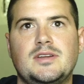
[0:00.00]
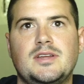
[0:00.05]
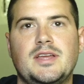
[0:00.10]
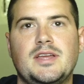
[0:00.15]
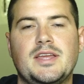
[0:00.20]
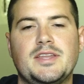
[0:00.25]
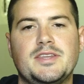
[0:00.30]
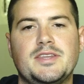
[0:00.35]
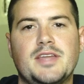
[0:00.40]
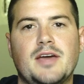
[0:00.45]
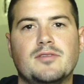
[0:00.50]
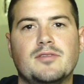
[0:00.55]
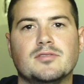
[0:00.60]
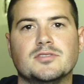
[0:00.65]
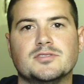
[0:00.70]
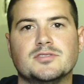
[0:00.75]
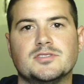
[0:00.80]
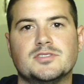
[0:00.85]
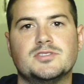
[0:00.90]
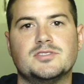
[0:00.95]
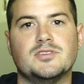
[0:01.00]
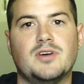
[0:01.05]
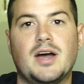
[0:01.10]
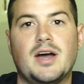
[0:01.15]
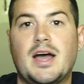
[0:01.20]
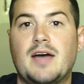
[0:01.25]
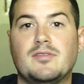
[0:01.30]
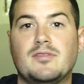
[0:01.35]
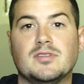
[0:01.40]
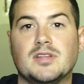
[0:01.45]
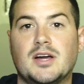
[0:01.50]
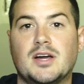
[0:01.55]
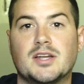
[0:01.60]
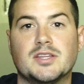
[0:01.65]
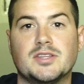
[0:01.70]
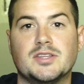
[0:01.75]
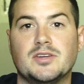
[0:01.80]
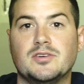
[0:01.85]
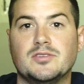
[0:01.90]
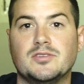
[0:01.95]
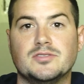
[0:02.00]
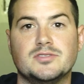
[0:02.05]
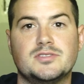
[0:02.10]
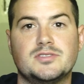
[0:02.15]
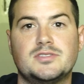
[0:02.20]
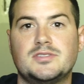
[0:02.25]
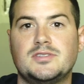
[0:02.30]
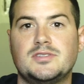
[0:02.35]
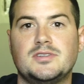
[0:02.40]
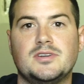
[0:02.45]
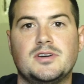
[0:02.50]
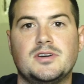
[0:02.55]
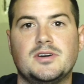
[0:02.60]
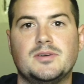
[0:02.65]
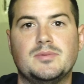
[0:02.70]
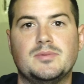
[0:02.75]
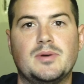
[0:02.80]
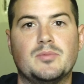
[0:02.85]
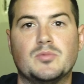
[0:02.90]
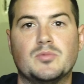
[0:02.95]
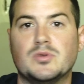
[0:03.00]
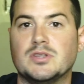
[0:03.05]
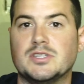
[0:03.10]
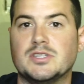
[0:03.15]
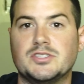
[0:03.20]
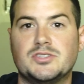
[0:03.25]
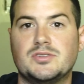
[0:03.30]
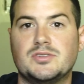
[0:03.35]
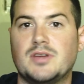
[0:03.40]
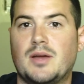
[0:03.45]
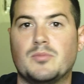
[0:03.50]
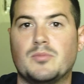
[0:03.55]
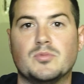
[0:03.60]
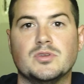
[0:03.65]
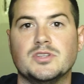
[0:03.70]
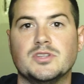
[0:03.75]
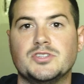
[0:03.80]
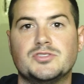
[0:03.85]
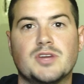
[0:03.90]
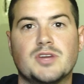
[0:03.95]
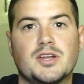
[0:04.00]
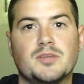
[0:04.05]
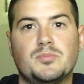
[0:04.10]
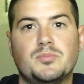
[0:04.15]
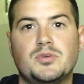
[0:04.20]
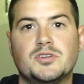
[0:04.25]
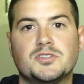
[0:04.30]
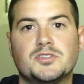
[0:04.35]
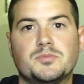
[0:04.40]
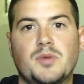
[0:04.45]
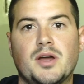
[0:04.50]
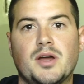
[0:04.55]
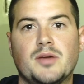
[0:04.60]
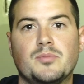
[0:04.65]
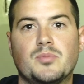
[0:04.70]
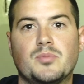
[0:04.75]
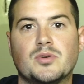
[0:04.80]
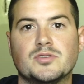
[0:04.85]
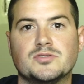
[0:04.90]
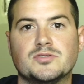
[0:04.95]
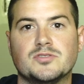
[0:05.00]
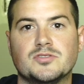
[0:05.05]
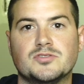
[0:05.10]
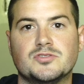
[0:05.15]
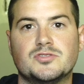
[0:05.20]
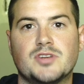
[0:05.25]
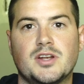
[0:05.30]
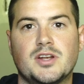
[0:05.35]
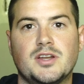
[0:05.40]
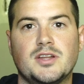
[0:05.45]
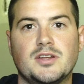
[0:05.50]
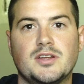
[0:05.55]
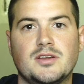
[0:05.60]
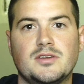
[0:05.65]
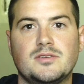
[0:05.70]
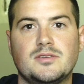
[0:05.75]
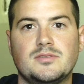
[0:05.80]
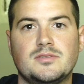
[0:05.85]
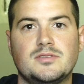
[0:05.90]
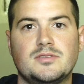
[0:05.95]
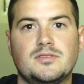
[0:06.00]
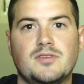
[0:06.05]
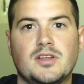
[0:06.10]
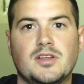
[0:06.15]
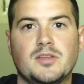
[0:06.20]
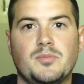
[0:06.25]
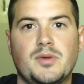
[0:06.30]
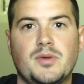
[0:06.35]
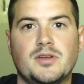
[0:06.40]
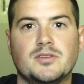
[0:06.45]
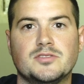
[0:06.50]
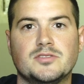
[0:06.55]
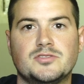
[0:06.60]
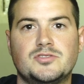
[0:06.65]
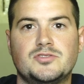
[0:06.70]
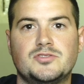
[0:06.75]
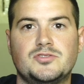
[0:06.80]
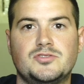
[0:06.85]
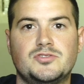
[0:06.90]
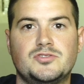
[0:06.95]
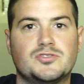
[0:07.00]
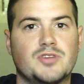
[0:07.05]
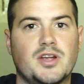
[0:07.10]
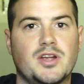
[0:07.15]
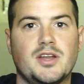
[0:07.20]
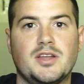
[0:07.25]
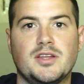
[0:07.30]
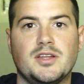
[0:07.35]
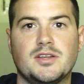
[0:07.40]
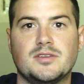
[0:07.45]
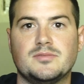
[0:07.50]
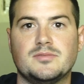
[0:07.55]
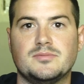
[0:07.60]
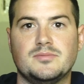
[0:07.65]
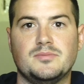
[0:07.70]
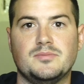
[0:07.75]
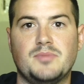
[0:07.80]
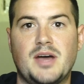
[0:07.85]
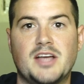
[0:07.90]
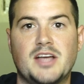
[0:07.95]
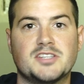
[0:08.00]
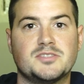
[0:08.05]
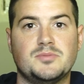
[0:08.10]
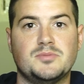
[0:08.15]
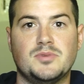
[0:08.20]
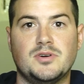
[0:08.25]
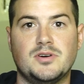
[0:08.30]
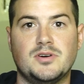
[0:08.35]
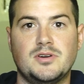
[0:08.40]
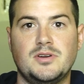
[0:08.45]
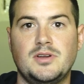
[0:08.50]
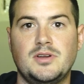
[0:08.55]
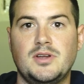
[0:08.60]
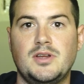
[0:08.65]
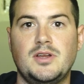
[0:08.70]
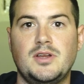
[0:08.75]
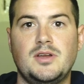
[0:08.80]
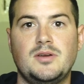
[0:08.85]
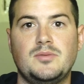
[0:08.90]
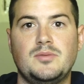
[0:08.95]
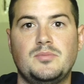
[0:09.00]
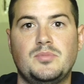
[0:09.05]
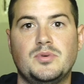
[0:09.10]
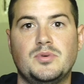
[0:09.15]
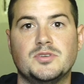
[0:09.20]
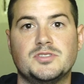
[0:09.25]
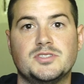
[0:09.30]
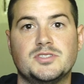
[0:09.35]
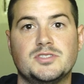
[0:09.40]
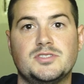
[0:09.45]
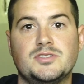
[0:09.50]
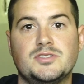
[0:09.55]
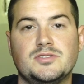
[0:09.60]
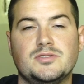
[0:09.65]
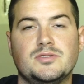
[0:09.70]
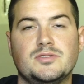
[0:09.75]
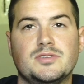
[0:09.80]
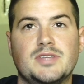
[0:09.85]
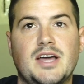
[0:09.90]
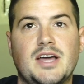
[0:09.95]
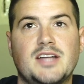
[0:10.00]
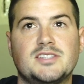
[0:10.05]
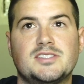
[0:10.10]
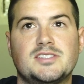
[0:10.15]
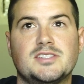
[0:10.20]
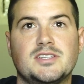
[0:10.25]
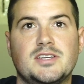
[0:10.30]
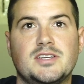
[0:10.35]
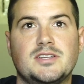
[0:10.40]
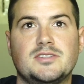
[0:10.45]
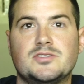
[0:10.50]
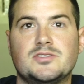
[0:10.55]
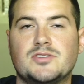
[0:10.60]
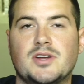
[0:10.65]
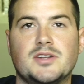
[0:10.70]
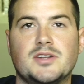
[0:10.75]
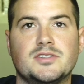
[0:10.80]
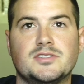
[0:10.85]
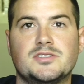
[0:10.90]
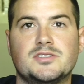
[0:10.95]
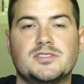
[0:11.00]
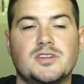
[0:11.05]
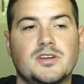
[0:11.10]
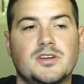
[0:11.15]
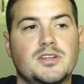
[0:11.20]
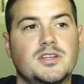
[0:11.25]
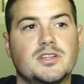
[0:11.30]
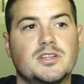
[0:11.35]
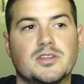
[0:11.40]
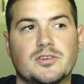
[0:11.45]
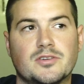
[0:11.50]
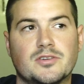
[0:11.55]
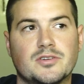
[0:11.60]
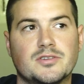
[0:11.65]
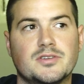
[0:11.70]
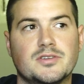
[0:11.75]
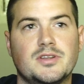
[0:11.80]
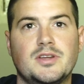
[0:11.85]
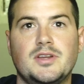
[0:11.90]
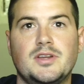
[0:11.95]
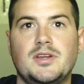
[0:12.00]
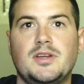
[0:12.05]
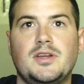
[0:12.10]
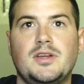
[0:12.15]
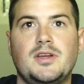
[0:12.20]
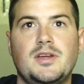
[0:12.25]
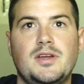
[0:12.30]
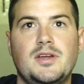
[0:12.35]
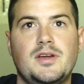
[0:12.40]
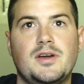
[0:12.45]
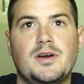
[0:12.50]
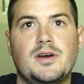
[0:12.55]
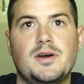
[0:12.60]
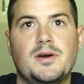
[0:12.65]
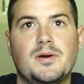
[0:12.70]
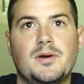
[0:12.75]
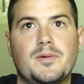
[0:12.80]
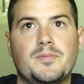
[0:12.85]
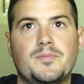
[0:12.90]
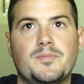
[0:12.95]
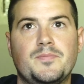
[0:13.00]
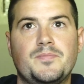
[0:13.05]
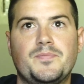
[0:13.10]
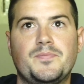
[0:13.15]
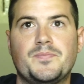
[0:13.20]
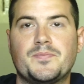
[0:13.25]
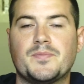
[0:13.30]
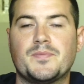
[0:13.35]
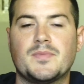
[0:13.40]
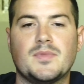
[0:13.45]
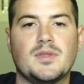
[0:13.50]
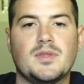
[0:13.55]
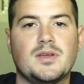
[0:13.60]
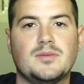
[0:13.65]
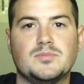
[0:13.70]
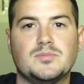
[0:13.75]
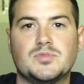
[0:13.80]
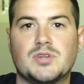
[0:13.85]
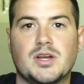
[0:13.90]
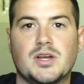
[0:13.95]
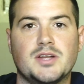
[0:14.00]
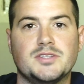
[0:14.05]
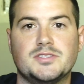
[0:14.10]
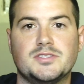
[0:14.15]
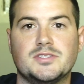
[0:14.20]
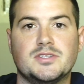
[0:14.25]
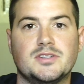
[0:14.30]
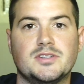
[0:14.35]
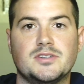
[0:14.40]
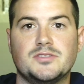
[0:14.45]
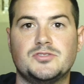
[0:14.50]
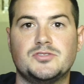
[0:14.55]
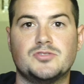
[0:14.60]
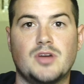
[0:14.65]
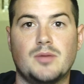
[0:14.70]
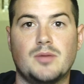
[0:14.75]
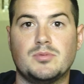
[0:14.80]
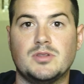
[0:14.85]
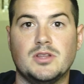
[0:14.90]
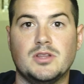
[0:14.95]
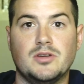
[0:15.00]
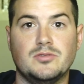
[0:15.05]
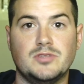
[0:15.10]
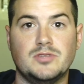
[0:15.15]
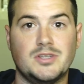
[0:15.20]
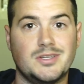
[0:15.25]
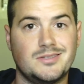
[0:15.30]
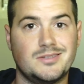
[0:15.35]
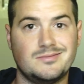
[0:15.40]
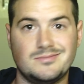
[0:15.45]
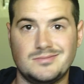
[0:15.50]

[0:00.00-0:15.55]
endeavors, and so I have a lot of those. I'm really trying to push my personal training, developmental training, basketball, push into that scene, trying to study, learn. I'm trying to drop clothing.